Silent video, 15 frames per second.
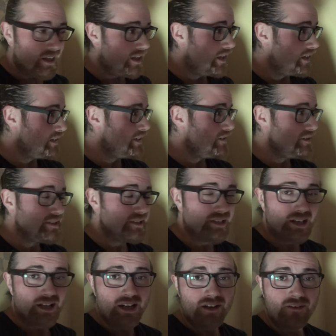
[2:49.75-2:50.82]
And there's
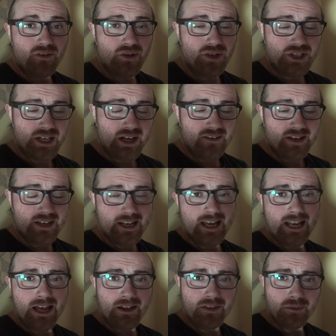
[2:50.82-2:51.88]
Yvonne shouting,
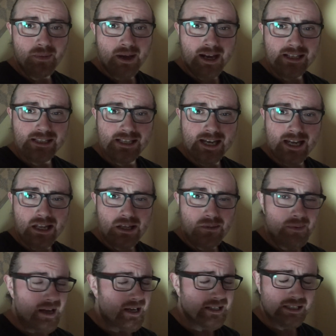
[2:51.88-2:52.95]
get out the bags, get out the
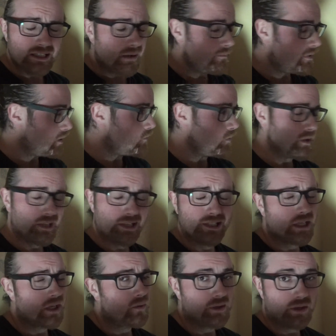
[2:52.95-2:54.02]
bags. And I'm like, what is
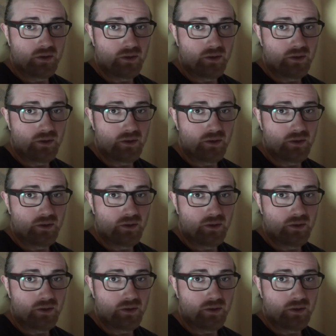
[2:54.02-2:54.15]
going